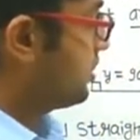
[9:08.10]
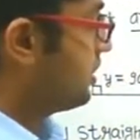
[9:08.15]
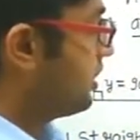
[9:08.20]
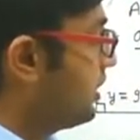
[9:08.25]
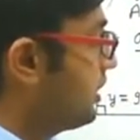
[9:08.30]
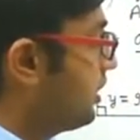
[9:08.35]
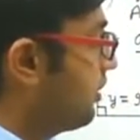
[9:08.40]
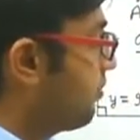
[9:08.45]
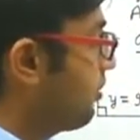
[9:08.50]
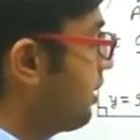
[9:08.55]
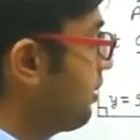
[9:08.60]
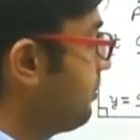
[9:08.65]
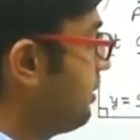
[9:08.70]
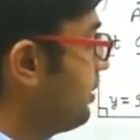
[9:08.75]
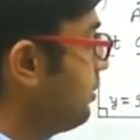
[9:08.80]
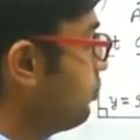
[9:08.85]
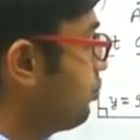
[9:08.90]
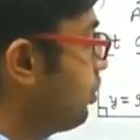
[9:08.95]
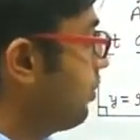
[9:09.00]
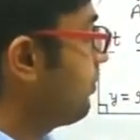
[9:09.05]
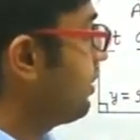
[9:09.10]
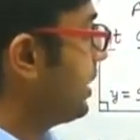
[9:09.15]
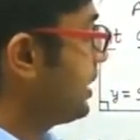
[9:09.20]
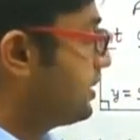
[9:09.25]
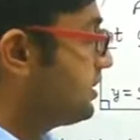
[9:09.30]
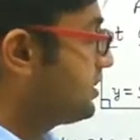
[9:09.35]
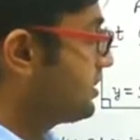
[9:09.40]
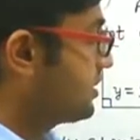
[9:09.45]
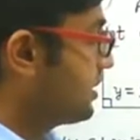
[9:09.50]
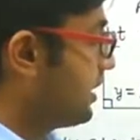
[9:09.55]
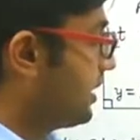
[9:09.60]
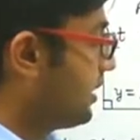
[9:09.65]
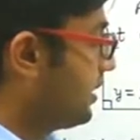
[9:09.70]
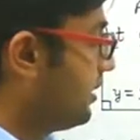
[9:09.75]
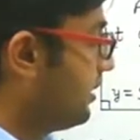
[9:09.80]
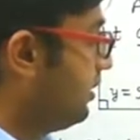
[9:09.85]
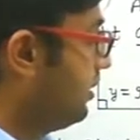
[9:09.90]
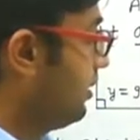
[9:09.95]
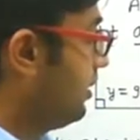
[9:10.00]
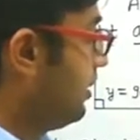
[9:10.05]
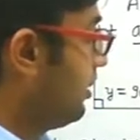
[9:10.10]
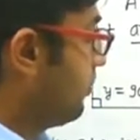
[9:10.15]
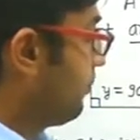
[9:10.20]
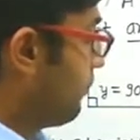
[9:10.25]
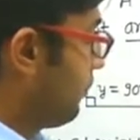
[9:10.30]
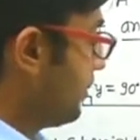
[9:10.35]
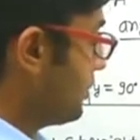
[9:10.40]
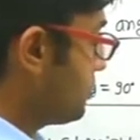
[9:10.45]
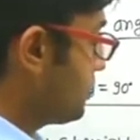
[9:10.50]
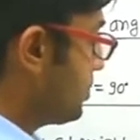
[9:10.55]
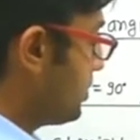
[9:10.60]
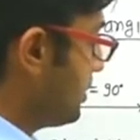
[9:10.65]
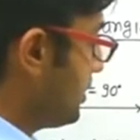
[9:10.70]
three requirement to have an adjacent angle? First